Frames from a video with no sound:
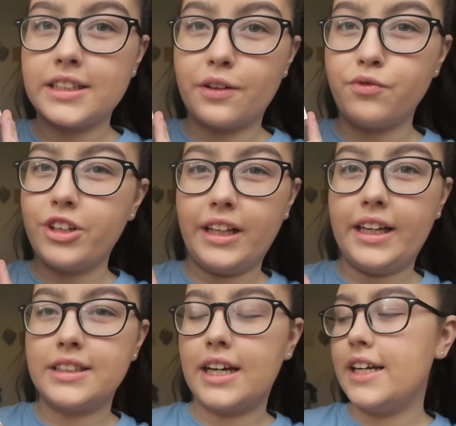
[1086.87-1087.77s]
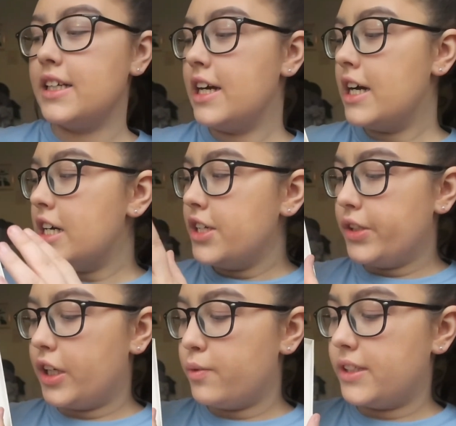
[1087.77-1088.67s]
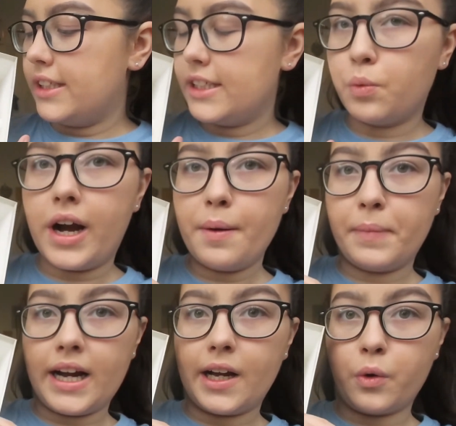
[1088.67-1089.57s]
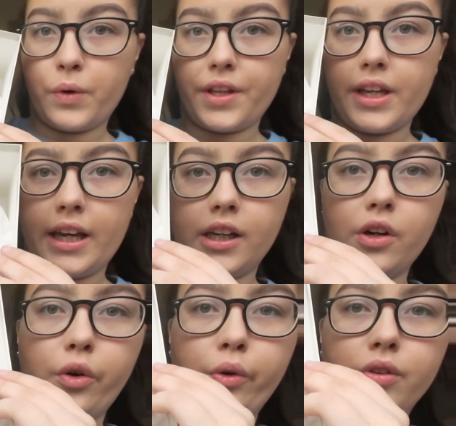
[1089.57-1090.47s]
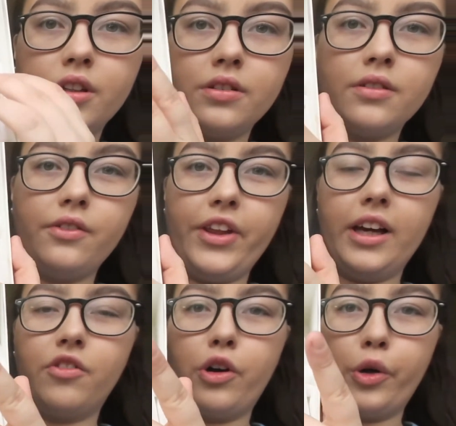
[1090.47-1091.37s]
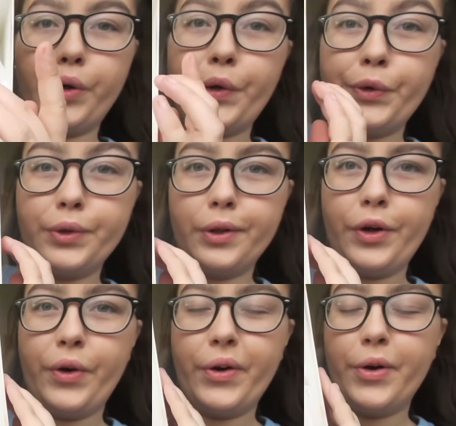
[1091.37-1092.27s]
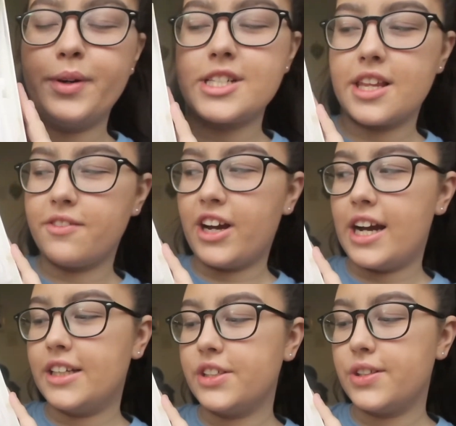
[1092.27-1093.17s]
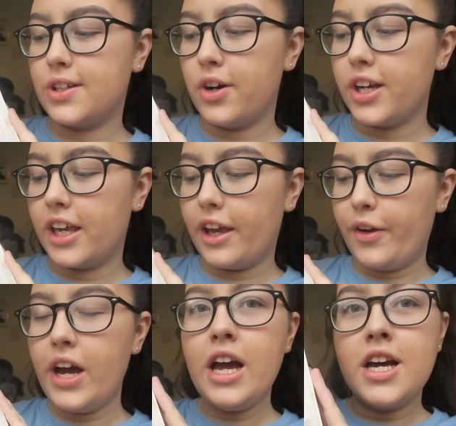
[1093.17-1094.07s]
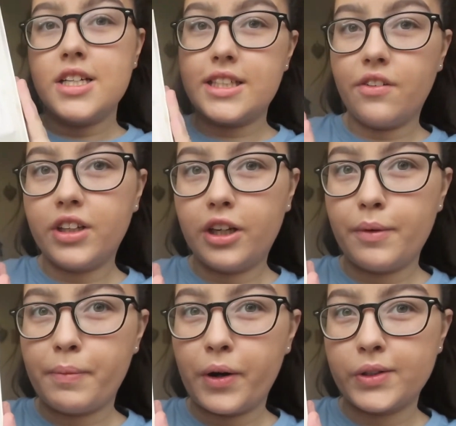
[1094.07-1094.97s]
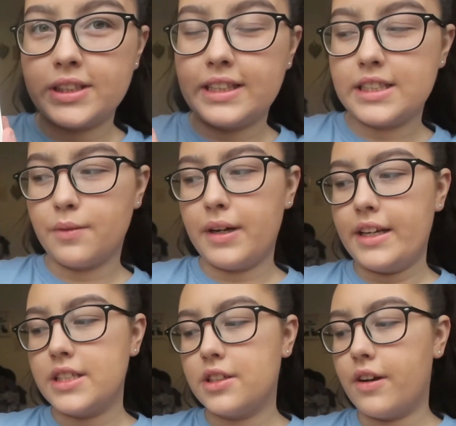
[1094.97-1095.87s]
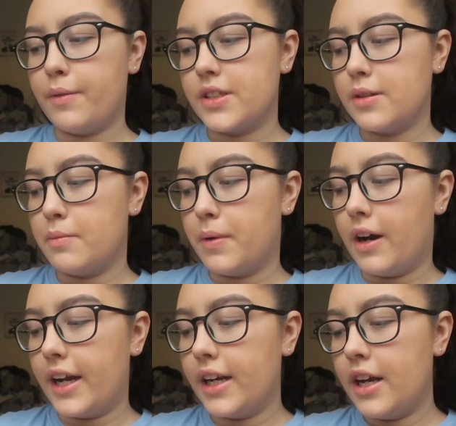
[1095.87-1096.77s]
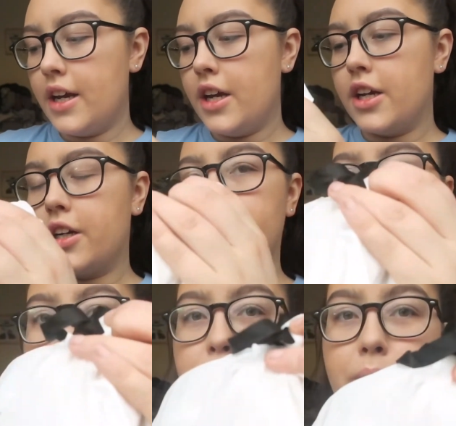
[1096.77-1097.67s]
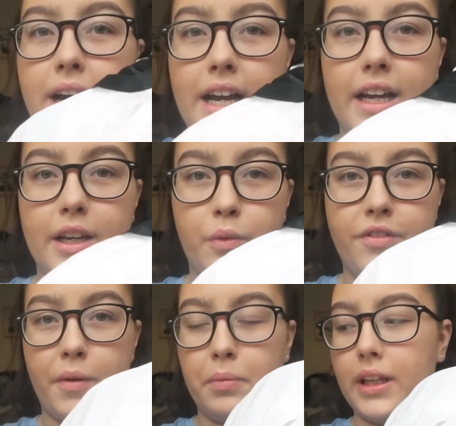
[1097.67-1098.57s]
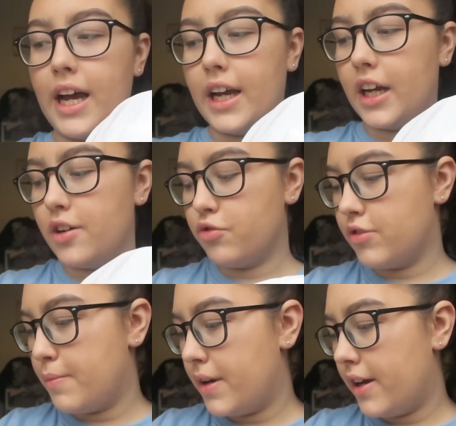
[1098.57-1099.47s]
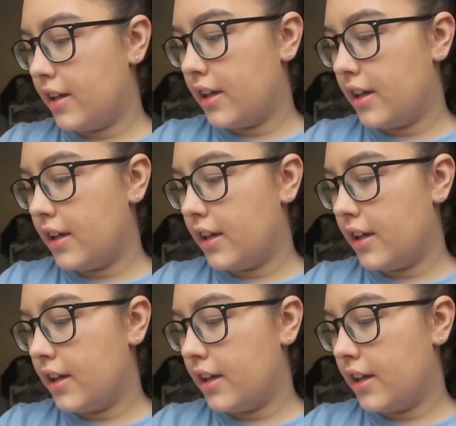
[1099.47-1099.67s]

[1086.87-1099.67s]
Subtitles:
I'm really excited. So it comes in this white bag with a gold, their gold logo, which I find so cute. Definitely going to be posting this on my Instagram at some point. It comes in a bag with a black ribbon.